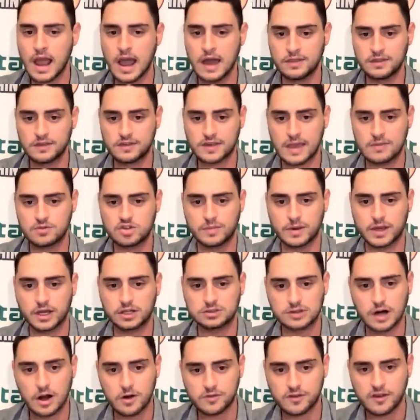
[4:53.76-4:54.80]
I think this game should be
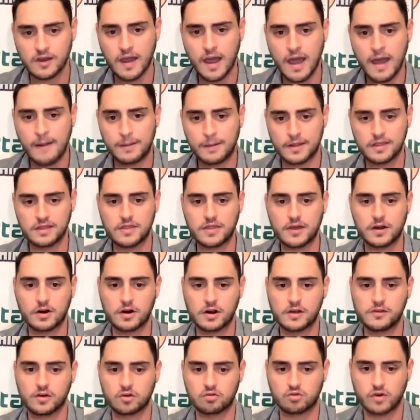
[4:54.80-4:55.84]
close. But I think that
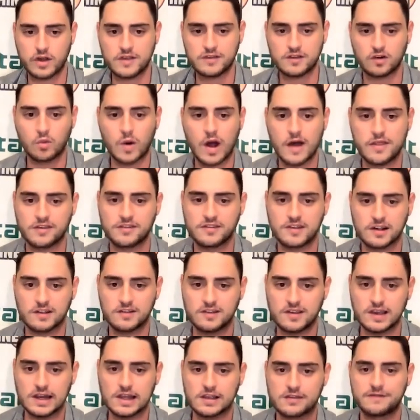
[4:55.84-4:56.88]
there is a reason why the
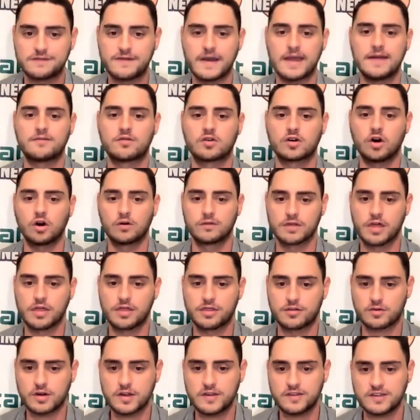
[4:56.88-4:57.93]
sixth seed is favored over the
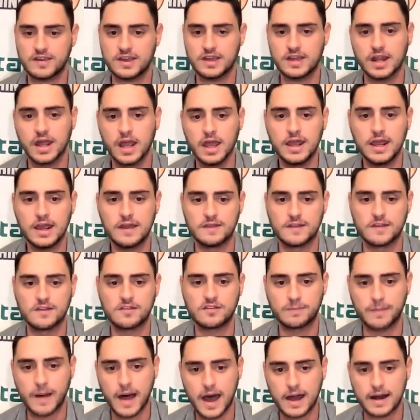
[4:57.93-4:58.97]
three seed in
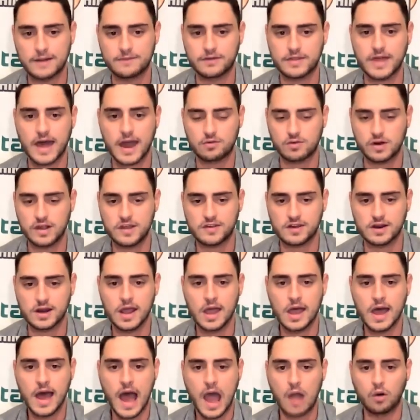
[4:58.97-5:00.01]
this spot. And for that
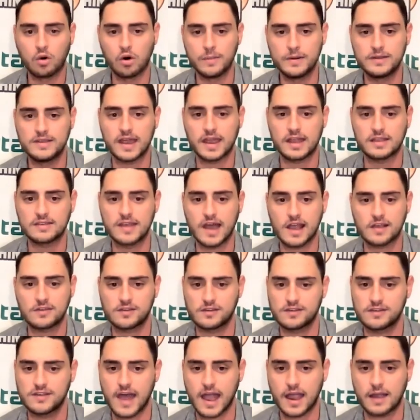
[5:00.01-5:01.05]
reason, I will be taking
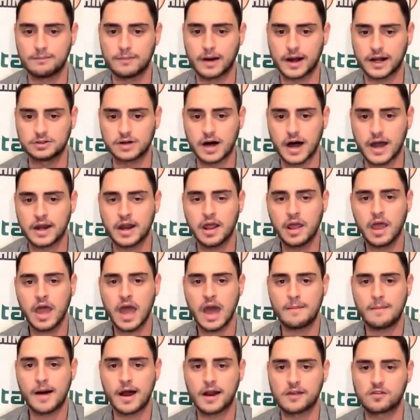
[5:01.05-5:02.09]
Texas Tech Moneyline and